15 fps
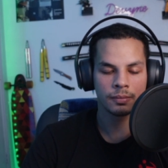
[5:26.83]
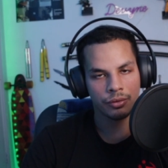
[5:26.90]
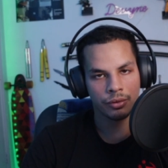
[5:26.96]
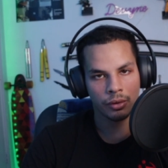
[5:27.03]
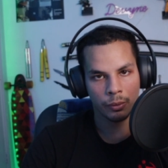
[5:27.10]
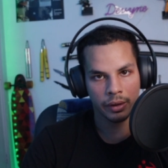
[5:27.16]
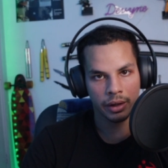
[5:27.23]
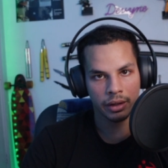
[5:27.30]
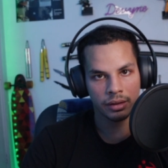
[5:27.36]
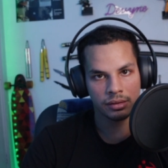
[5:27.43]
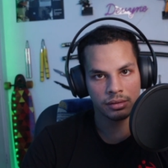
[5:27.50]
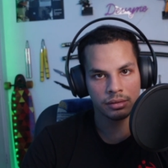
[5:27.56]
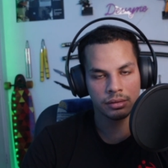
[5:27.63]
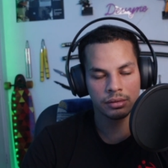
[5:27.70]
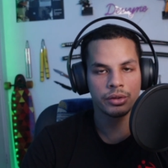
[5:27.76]

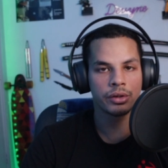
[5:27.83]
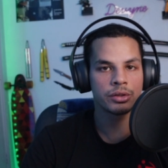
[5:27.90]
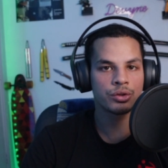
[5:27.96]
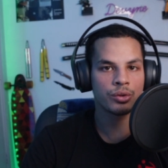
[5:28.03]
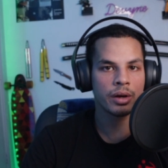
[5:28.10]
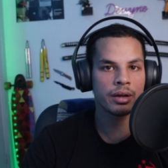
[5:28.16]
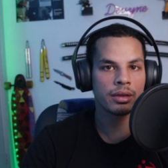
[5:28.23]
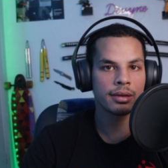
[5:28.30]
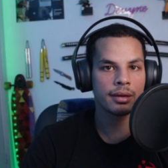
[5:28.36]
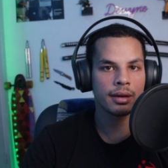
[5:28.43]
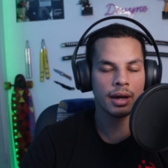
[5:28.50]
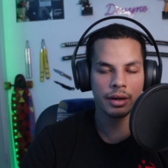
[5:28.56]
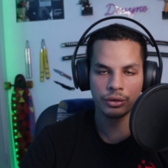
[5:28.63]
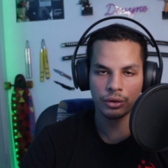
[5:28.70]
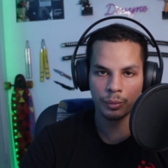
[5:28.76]
Self-awareness to your strength
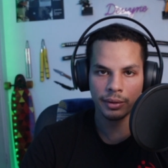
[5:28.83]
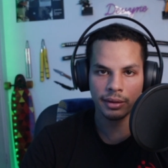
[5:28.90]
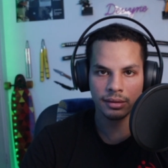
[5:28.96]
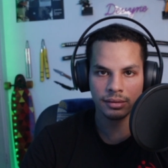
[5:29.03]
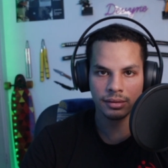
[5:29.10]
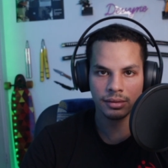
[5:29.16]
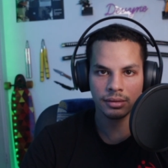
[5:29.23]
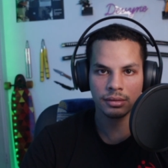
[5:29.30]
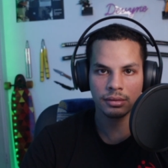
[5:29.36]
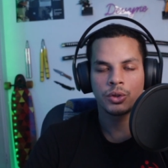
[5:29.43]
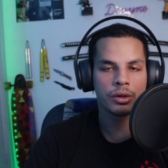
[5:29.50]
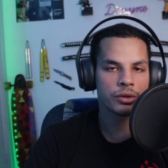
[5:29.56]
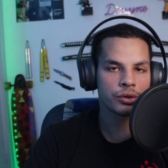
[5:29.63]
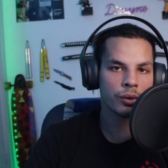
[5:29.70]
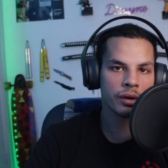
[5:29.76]
and your weaknesses, to
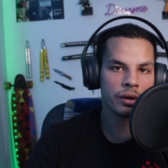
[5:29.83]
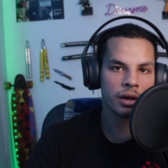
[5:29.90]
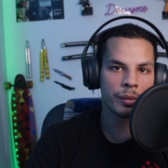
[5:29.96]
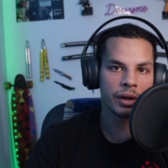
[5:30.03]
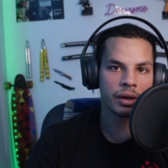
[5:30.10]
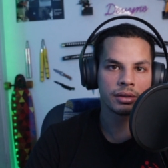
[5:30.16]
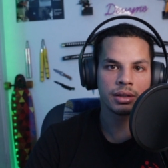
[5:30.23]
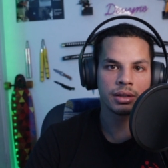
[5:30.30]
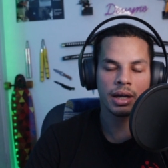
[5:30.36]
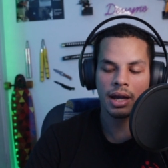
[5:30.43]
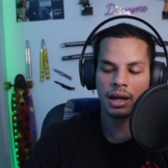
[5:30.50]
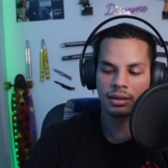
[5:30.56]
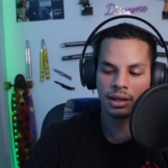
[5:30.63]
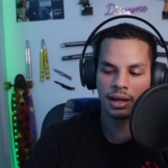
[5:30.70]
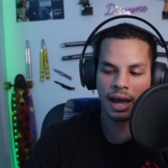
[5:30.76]
your shortcomings,
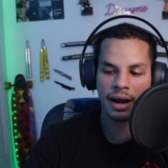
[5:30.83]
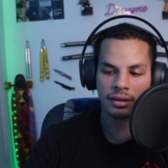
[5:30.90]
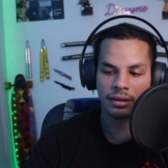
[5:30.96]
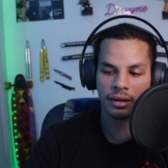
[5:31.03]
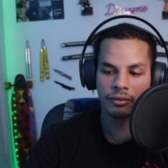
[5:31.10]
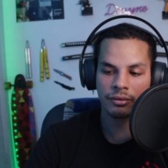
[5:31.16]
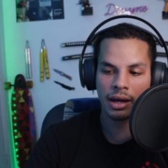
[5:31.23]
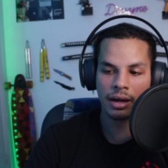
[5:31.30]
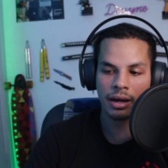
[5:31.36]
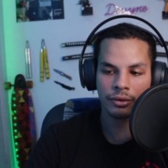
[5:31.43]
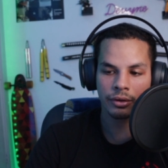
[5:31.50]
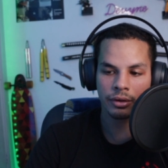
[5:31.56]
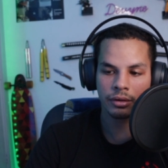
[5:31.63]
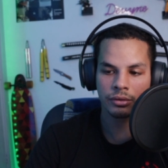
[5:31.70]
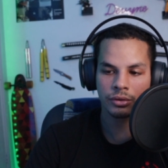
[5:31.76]
and an active
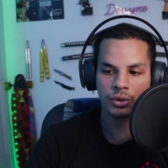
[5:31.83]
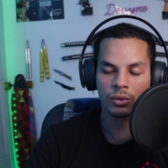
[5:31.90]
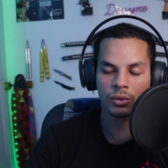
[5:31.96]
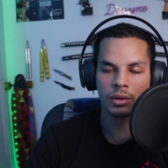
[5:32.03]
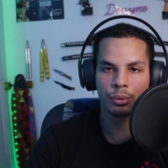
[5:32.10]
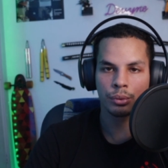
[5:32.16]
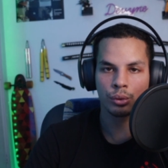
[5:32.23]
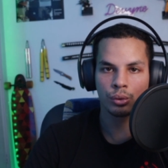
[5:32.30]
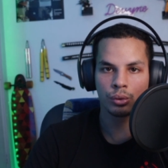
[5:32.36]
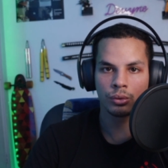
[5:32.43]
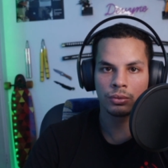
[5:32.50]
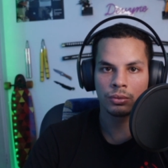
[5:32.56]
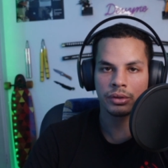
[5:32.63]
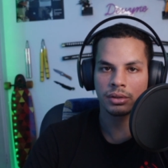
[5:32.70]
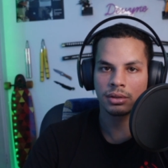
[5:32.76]
effort to
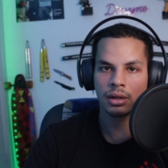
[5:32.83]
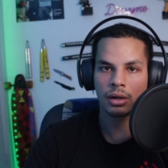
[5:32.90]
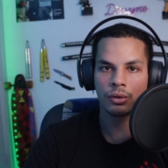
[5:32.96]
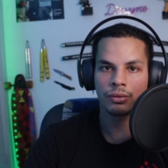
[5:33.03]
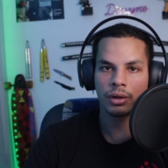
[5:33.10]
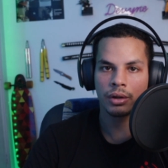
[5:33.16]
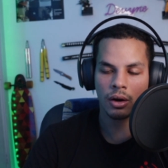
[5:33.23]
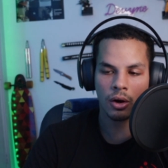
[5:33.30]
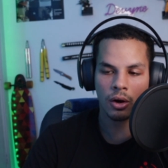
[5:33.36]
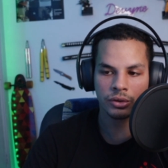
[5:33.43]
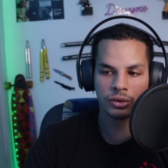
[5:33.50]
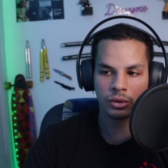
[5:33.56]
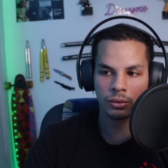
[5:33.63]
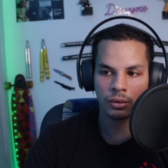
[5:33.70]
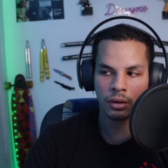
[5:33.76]
improve yourself and
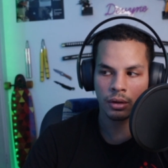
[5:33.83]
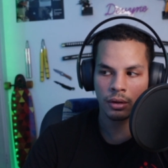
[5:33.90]
also